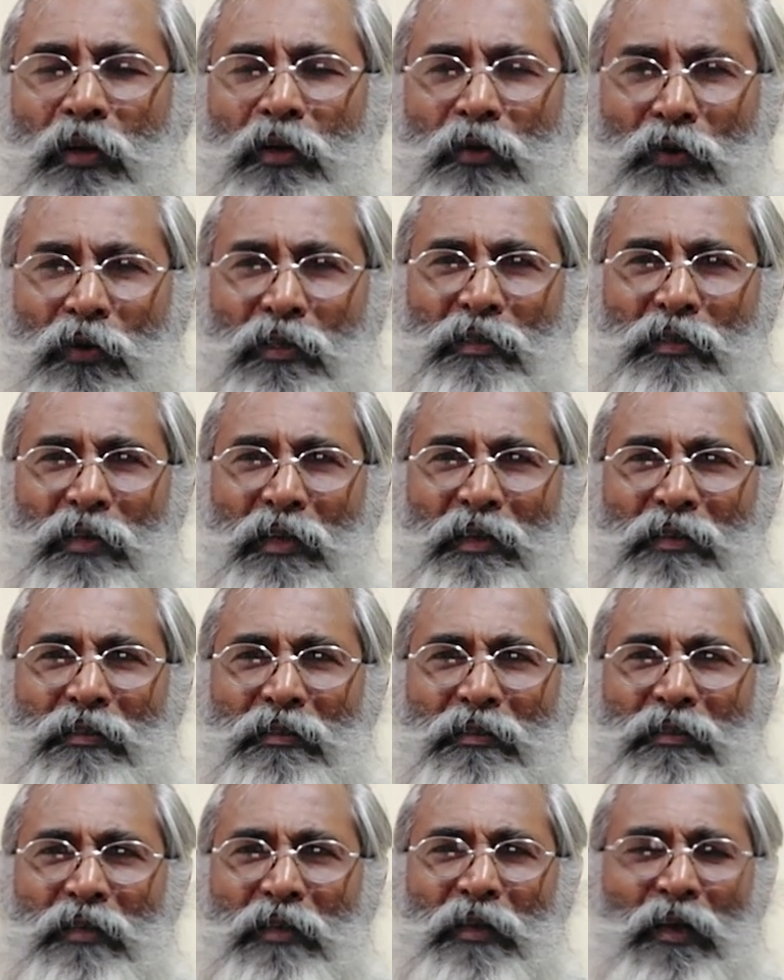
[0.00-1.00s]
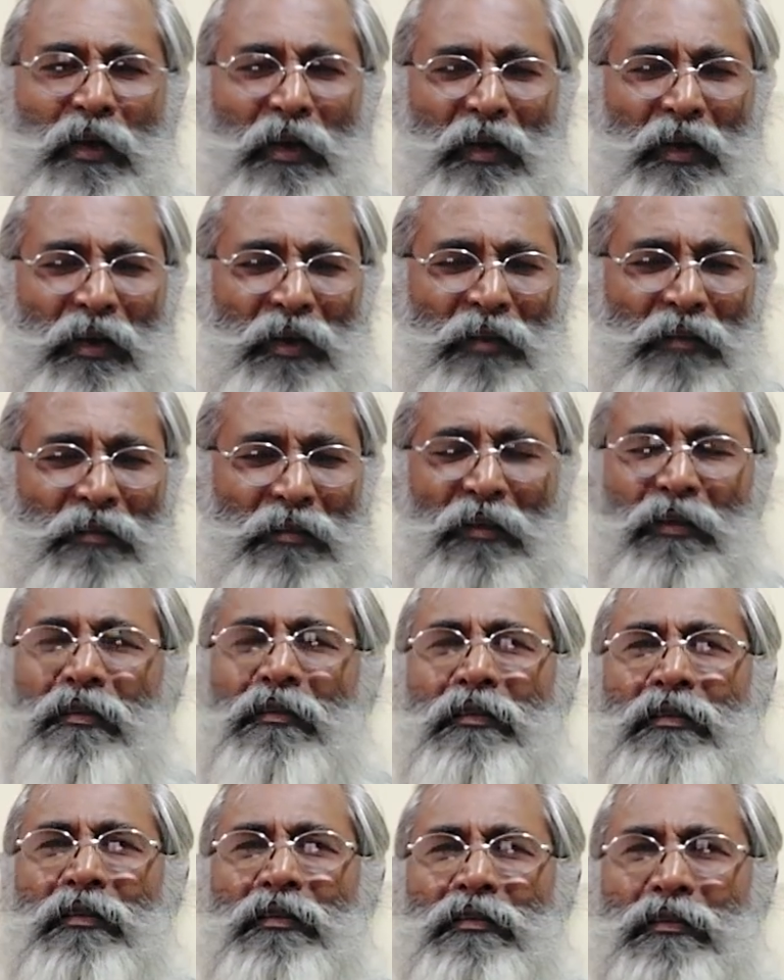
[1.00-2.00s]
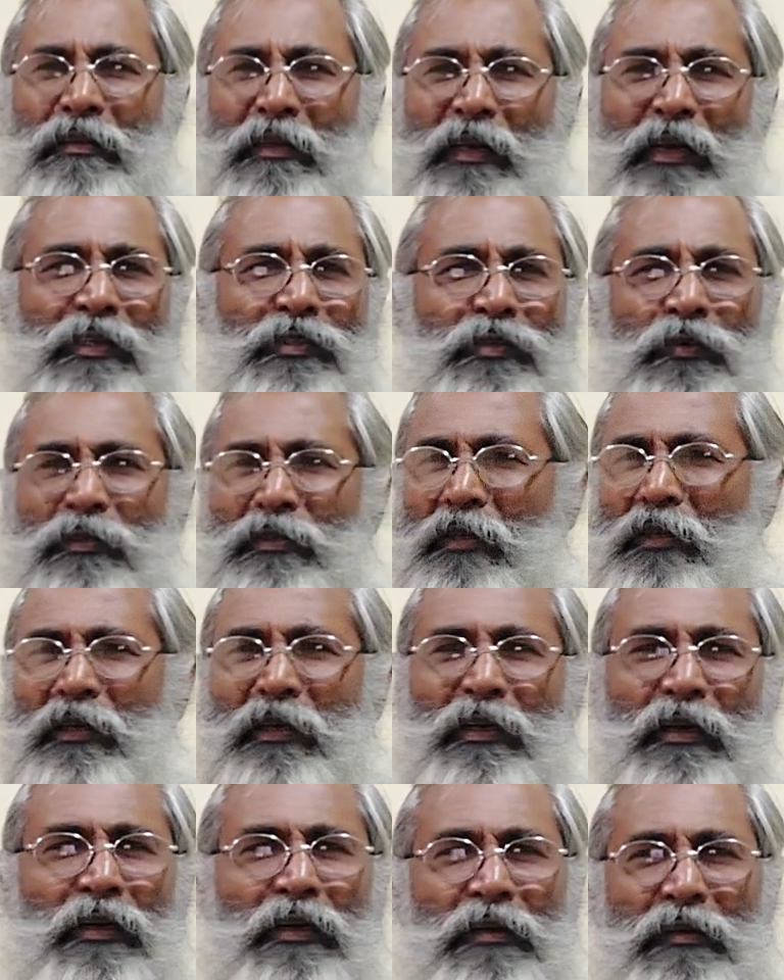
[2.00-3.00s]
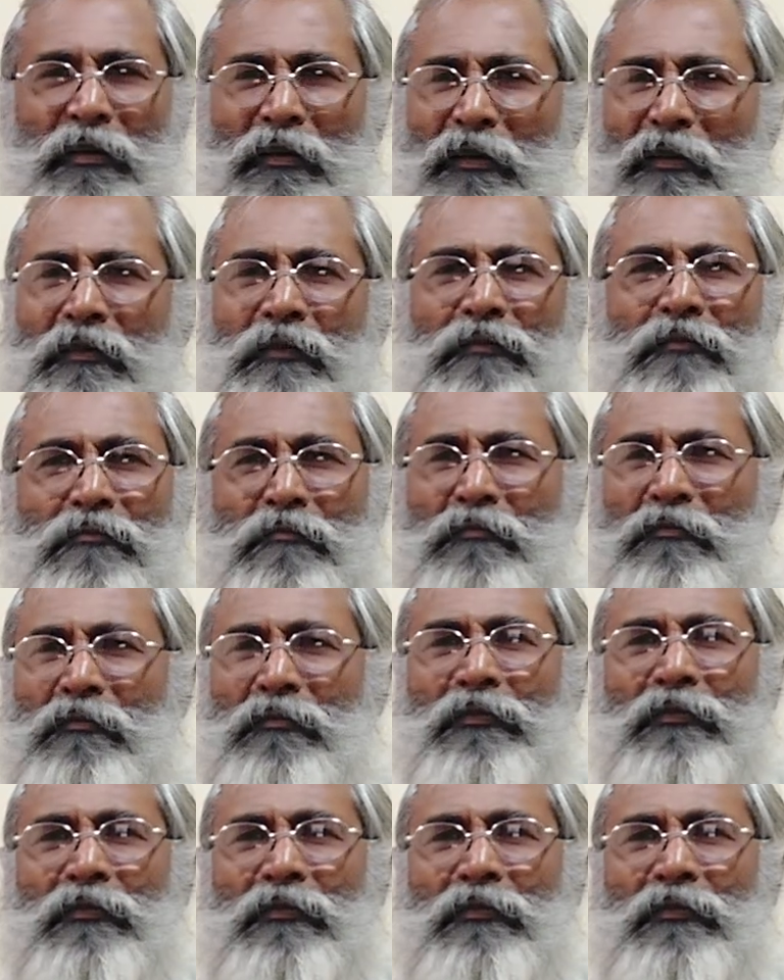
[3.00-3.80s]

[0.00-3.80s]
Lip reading: today's class. I think this class was a little,